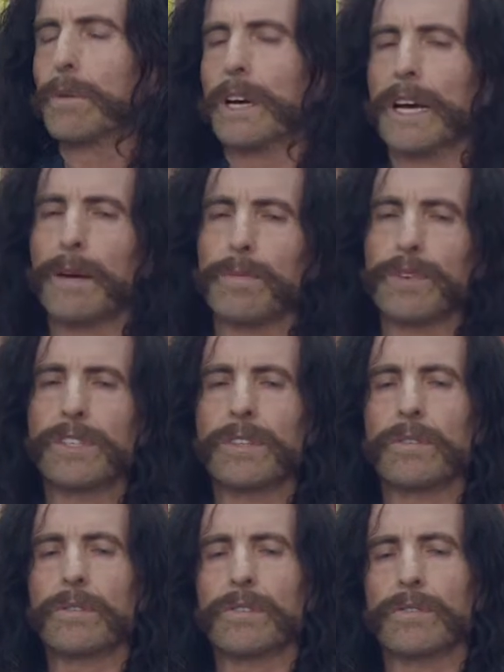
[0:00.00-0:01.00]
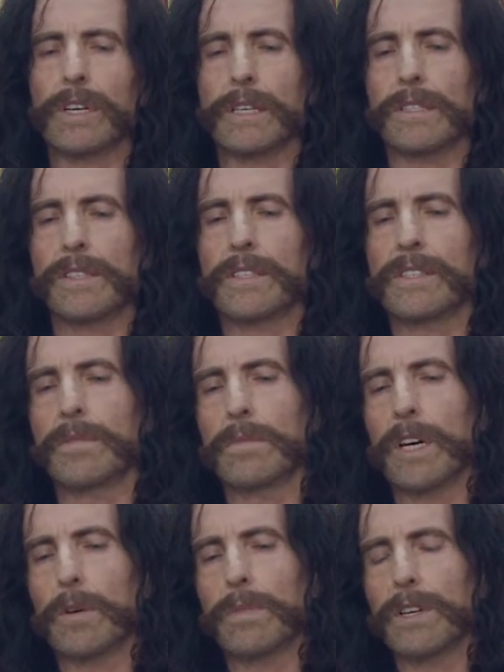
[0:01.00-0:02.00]
were Aboriginal structures in
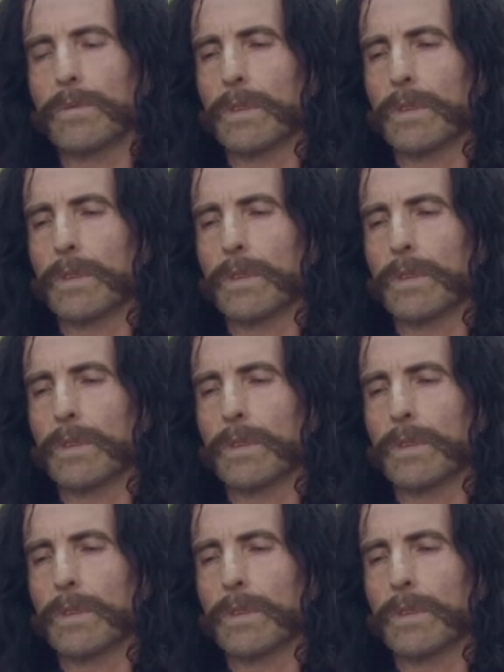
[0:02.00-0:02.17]
Melbourne,